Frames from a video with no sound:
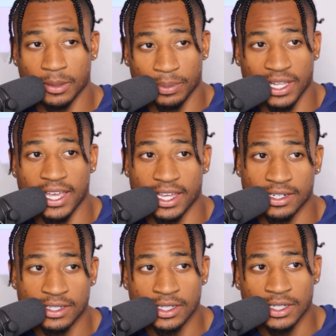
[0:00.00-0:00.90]

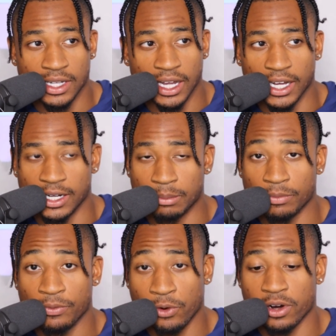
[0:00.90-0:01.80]
plan
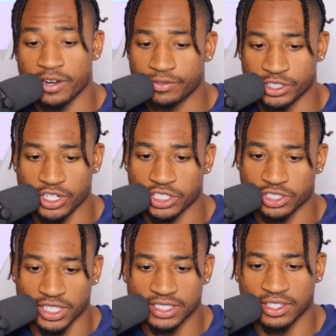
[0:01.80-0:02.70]
um, for
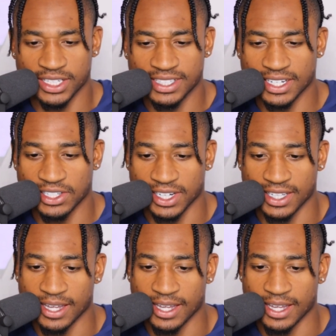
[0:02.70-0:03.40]
infrastructure. Let's, so let's take a look at